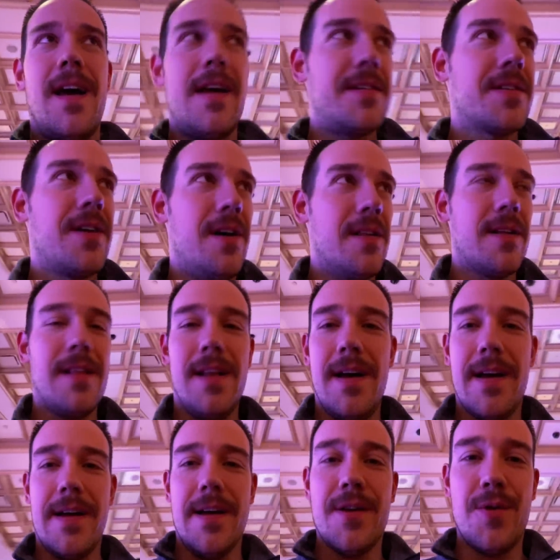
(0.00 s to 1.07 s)
I had to call the
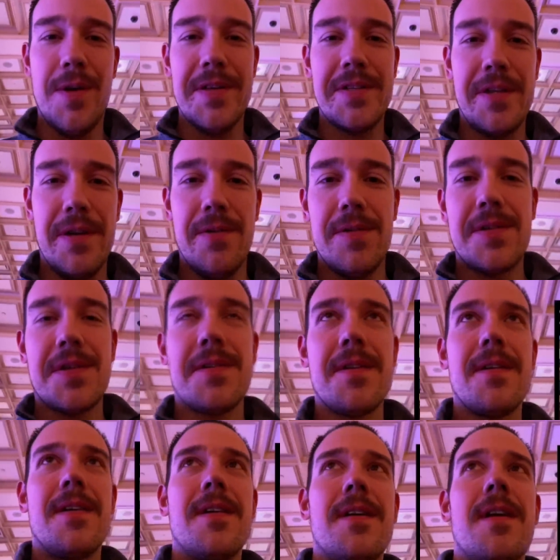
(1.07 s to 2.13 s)
clock on Christos,
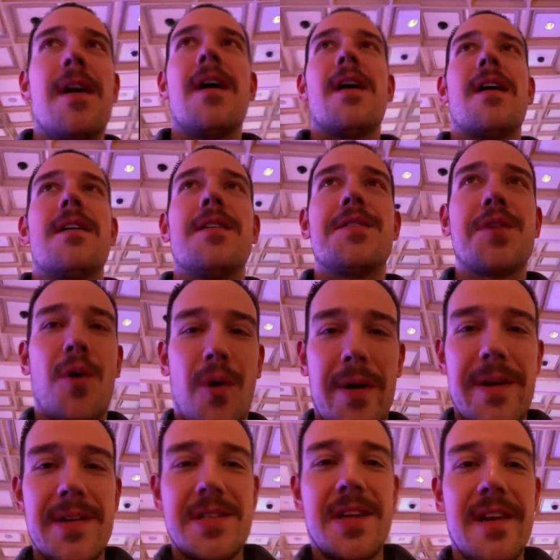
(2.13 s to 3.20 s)

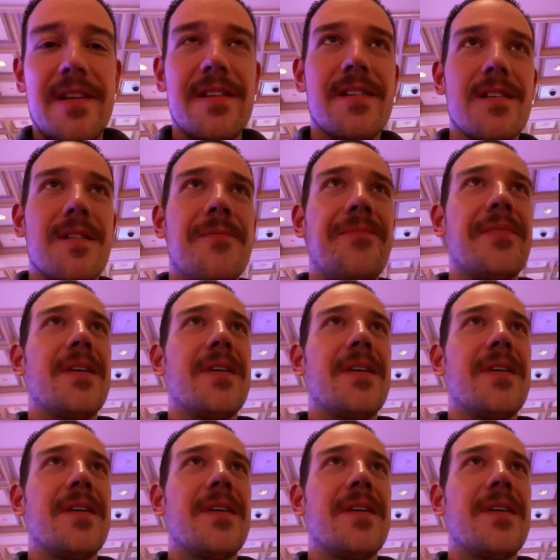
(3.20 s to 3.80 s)
notorious tanker.